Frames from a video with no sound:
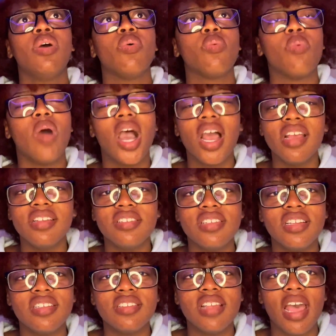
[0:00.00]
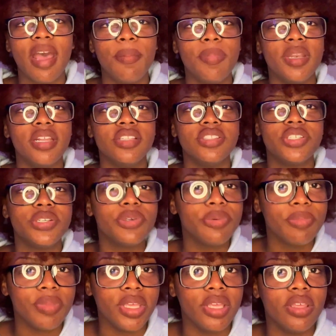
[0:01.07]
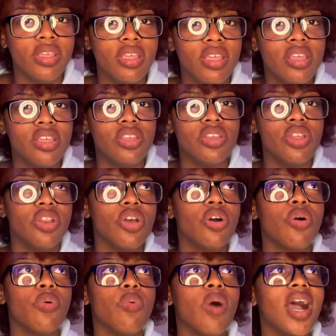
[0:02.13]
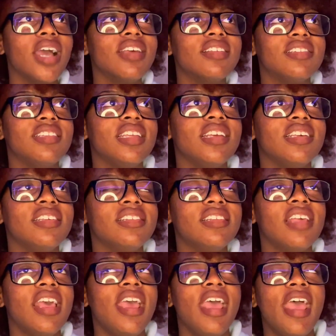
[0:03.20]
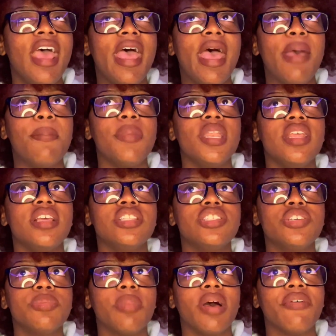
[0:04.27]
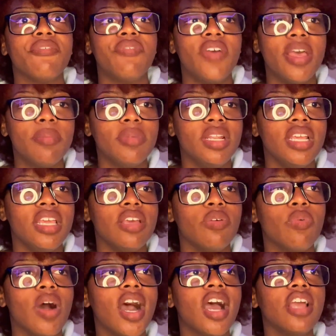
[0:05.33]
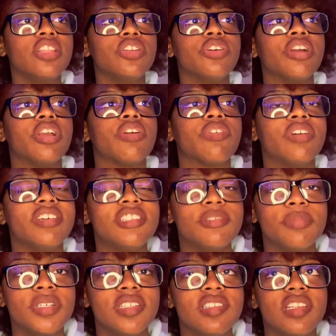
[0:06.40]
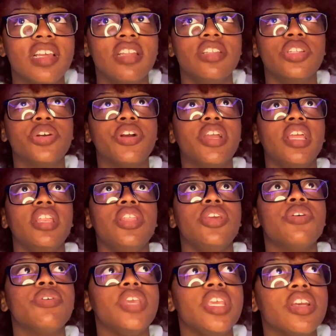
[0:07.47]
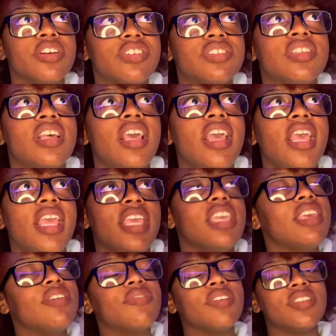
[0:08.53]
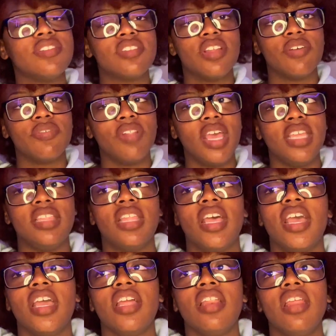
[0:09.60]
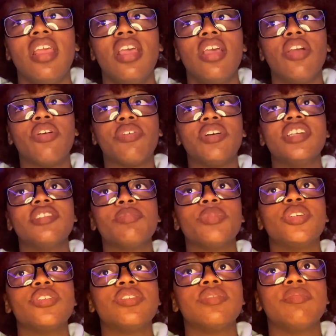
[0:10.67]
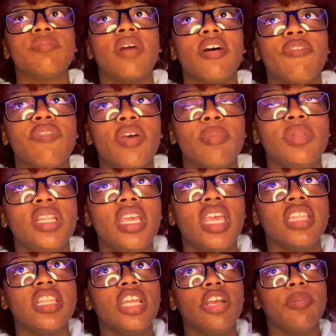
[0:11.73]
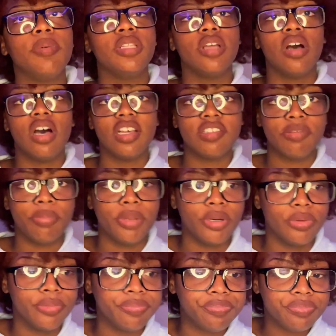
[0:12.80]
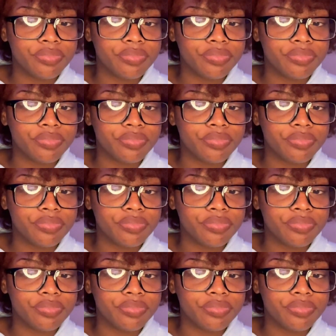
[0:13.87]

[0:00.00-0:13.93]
why is this happening to me? You know, why is this happening to my family? Why during Christmas and during New Year's Eve and stuff like that? Christmas, my family ended up in the hospital.